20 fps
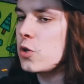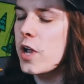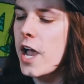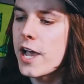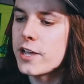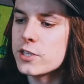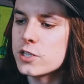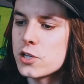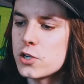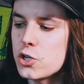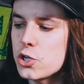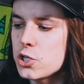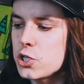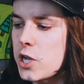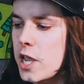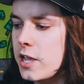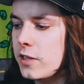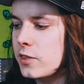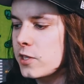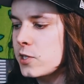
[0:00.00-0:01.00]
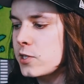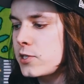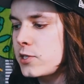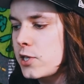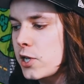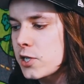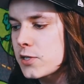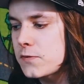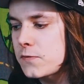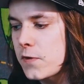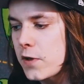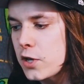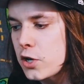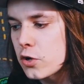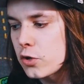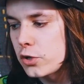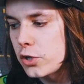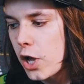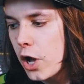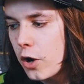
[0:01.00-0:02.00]
you guys can just take this
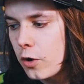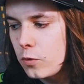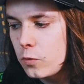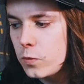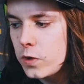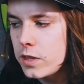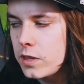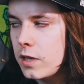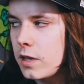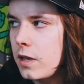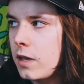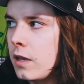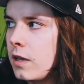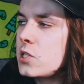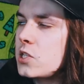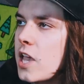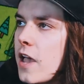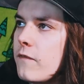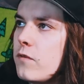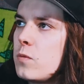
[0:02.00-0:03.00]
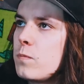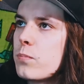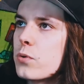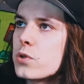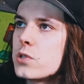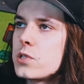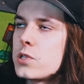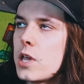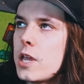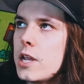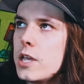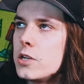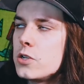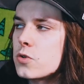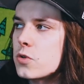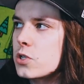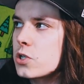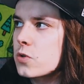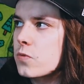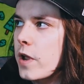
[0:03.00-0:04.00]
six-figure loan with a 7%
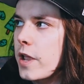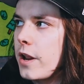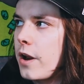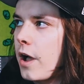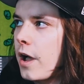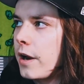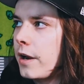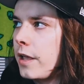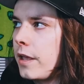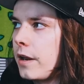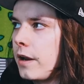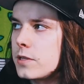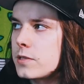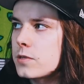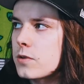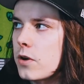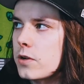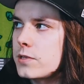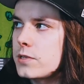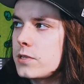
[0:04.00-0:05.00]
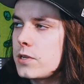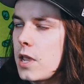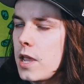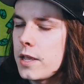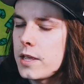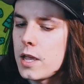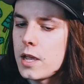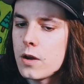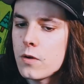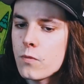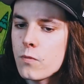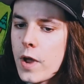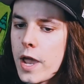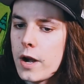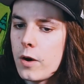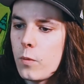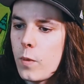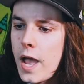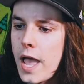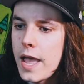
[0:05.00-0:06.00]
interest rate on it that starts ticking
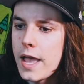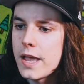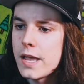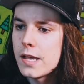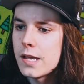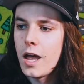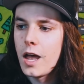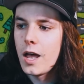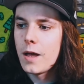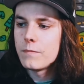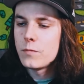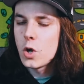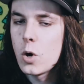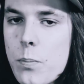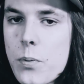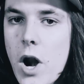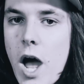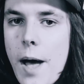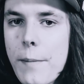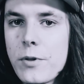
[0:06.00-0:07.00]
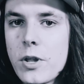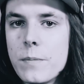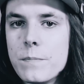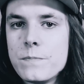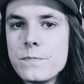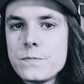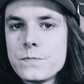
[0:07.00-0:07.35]
right away. No problem.